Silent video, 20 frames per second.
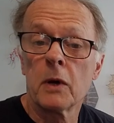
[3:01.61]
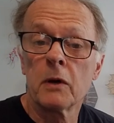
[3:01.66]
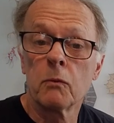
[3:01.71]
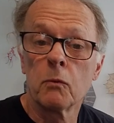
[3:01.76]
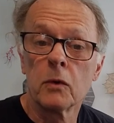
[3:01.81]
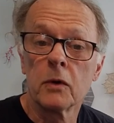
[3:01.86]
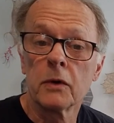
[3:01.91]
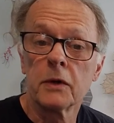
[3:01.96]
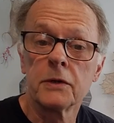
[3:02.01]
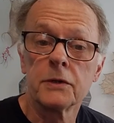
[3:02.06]

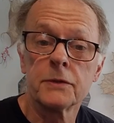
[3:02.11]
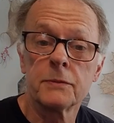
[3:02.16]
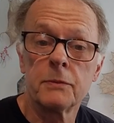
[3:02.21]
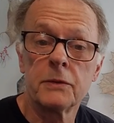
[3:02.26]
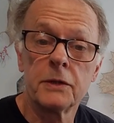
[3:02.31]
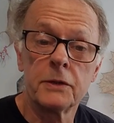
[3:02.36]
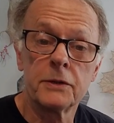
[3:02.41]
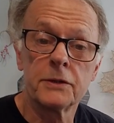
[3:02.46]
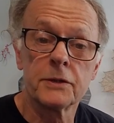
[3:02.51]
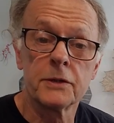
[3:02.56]
work as
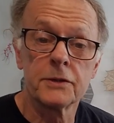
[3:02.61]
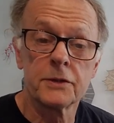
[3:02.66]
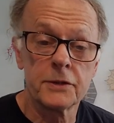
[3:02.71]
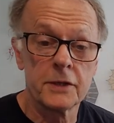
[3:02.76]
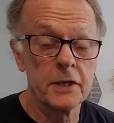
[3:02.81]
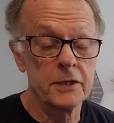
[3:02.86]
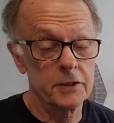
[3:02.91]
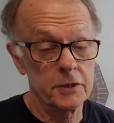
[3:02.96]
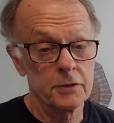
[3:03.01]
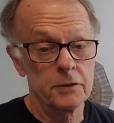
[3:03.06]
being
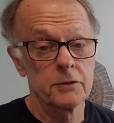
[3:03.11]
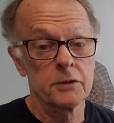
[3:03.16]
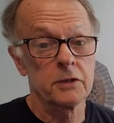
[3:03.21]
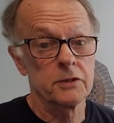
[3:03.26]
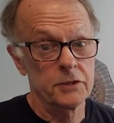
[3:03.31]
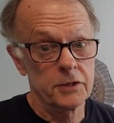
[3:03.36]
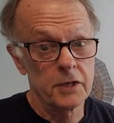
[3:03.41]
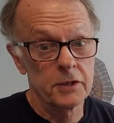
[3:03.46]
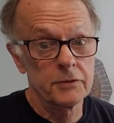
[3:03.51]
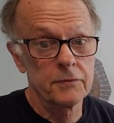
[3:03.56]

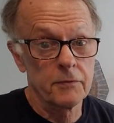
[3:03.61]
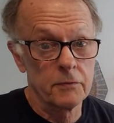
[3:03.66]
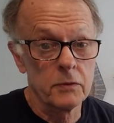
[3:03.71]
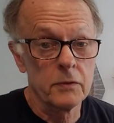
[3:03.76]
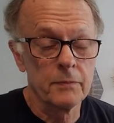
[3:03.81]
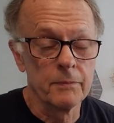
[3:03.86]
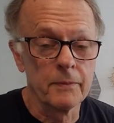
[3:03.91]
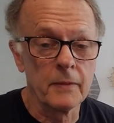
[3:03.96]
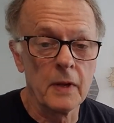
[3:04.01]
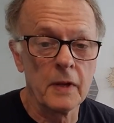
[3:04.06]
successful,
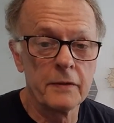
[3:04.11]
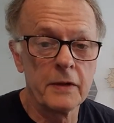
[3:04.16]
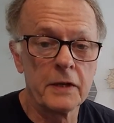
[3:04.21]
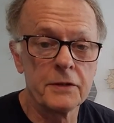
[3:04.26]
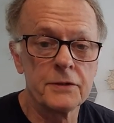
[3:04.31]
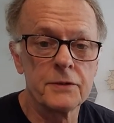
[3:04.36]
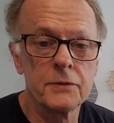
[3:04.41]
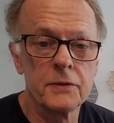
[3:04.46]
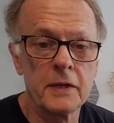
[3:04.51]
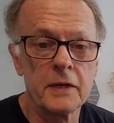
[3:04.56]

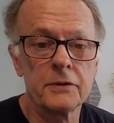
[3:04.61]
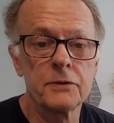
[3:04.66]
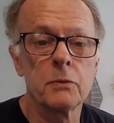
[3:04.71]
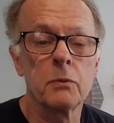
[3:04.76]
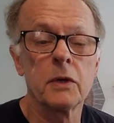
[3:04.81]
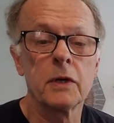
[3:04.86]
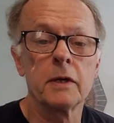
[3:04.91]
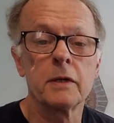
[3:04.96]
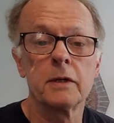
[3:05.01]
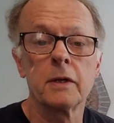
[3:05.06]
that's what
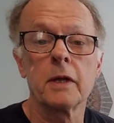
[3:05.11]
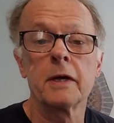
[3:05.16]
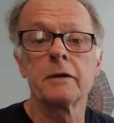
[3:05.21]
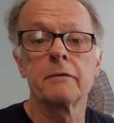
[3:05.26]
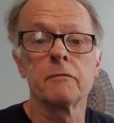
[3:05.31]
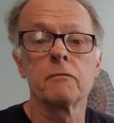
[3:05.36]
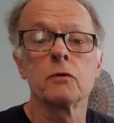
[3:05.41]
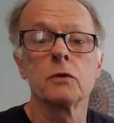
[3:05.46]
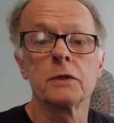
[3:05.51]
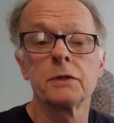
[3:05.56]
I'd like
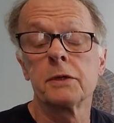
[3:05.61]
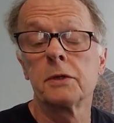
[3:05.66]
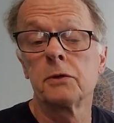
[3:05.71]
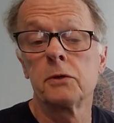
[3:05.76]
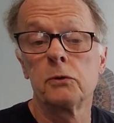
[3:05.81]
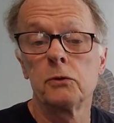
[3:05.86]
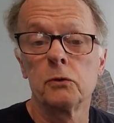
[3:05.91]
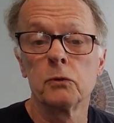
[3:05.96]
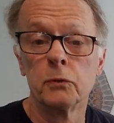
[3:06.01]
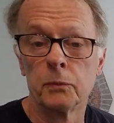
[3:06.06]
for it to
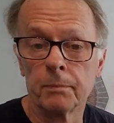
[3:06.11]
do.